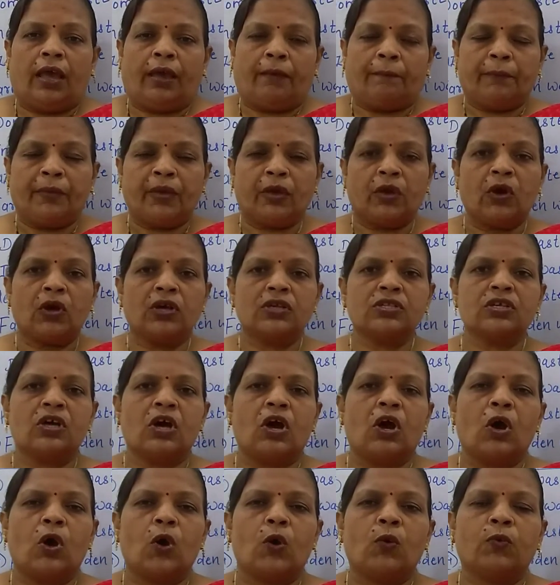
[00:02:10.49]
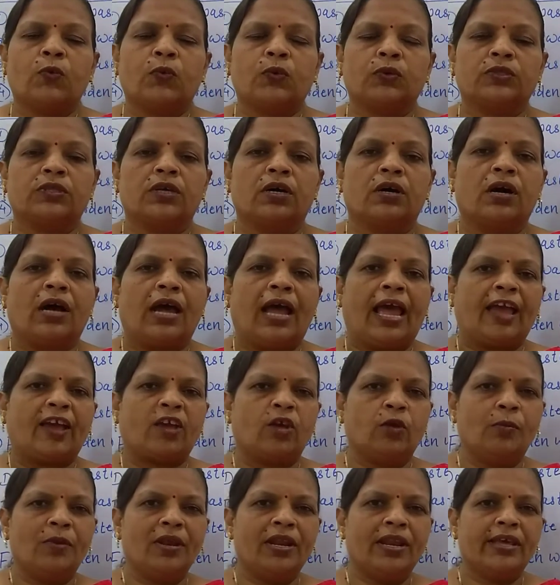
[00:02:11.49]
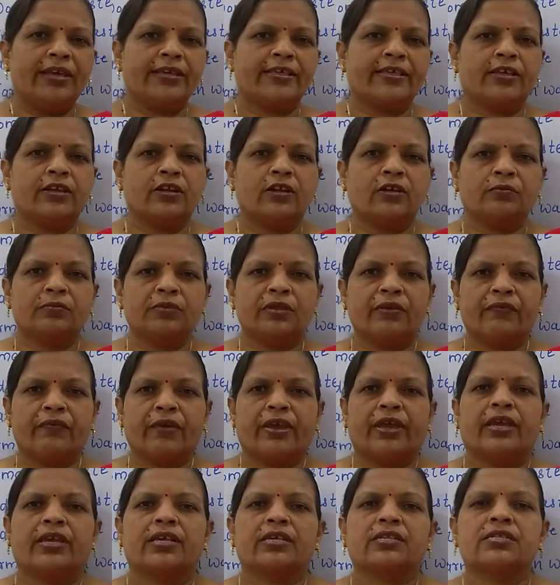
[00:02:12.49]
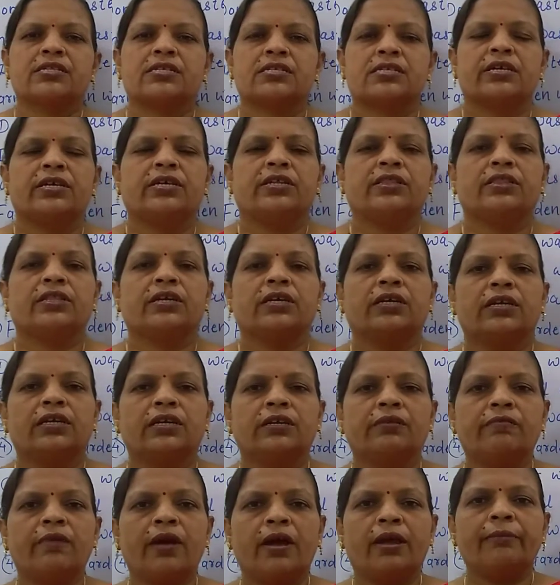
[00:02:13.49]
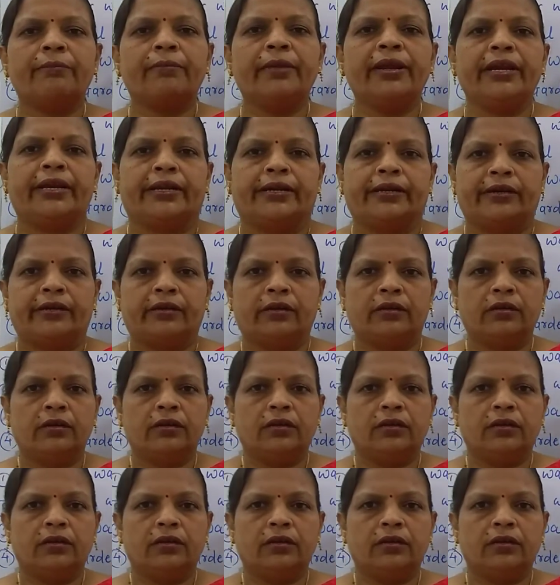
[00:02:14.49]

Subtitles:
because of the accumulation of the waste in the environment,